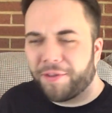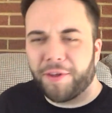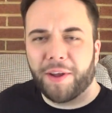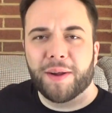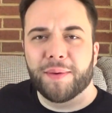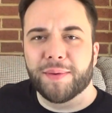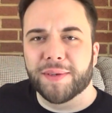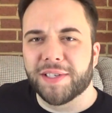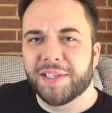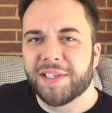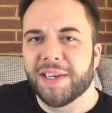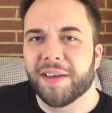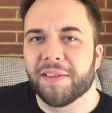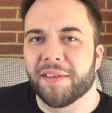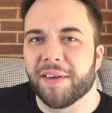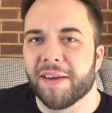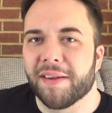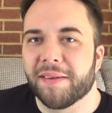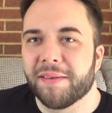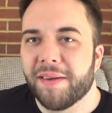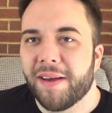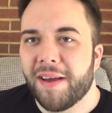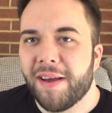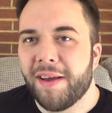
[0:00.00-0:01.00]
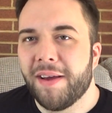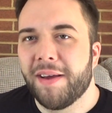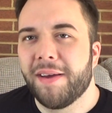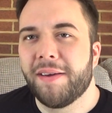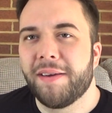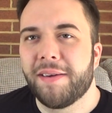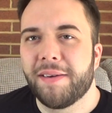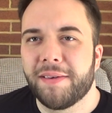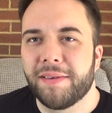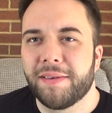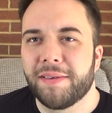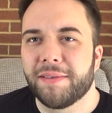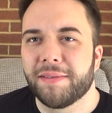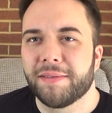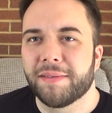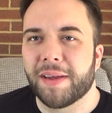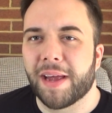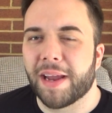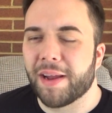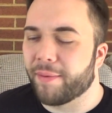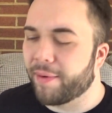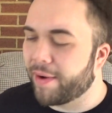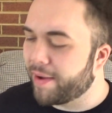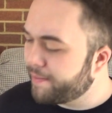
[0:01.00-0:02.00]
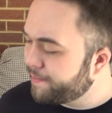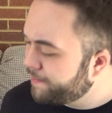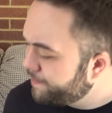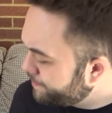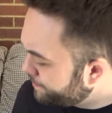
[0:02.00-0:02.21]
thought I would say that. Anyway.